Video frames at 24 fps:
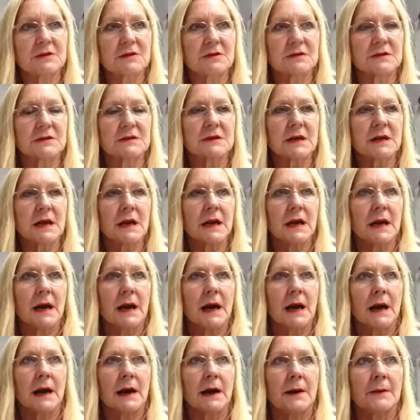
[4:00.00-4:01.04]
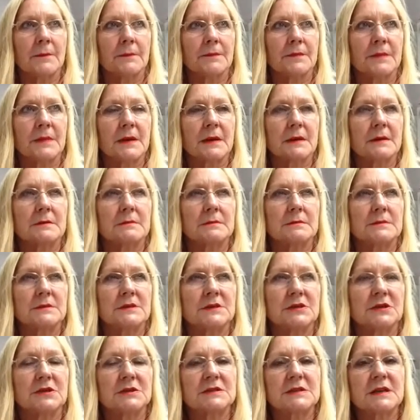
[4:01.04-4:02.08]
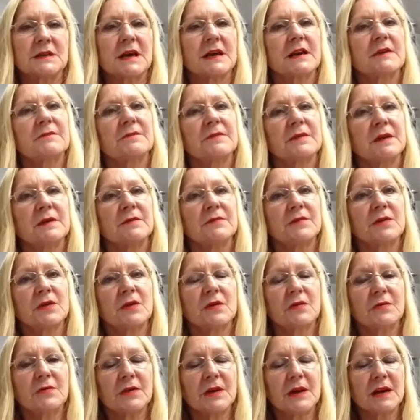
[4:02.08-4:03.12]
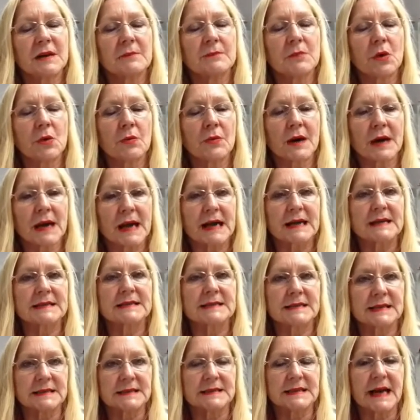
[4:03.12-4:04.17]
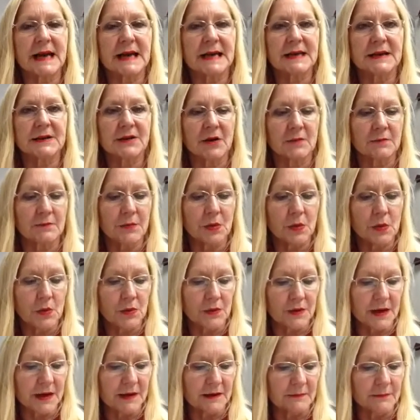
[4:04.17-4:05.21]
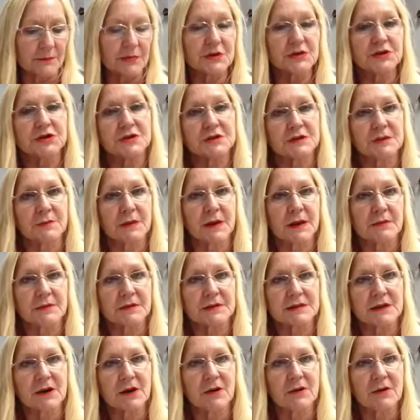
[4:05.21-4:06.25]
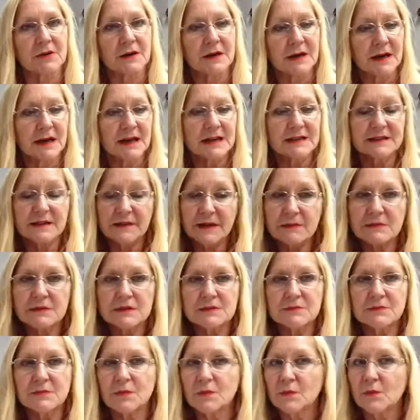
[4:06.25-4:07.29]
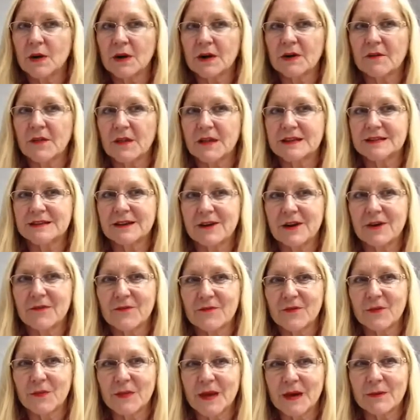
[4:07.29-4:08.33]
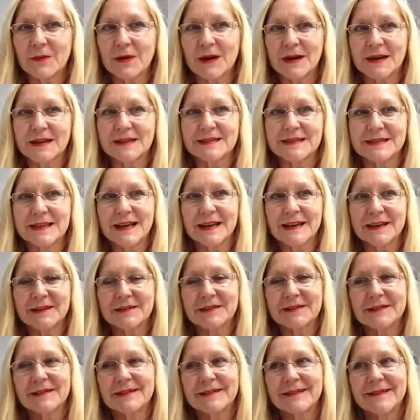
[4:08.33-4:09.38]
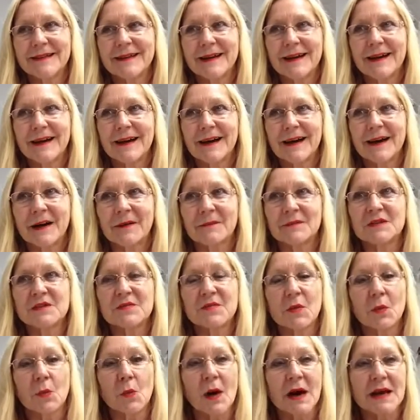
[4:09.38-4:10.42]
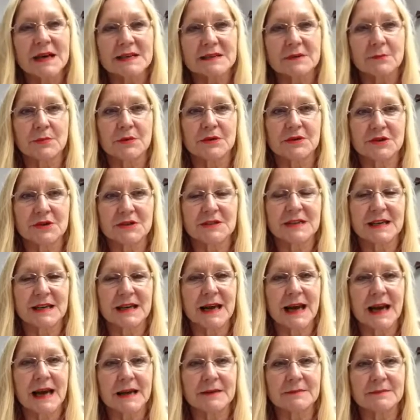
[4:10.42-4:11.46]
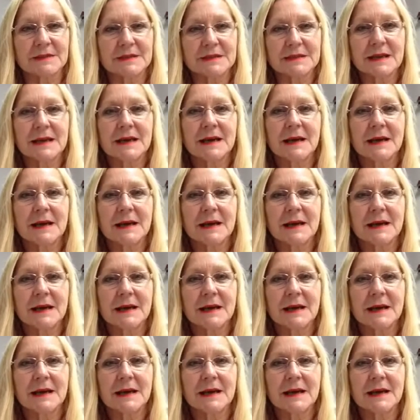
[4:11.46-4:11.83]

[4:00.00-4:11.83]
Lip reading: because students are going to be feeling more relaxed and take it on board and produce a better result. So that was one of the things I got from that one, and different ways of producing games.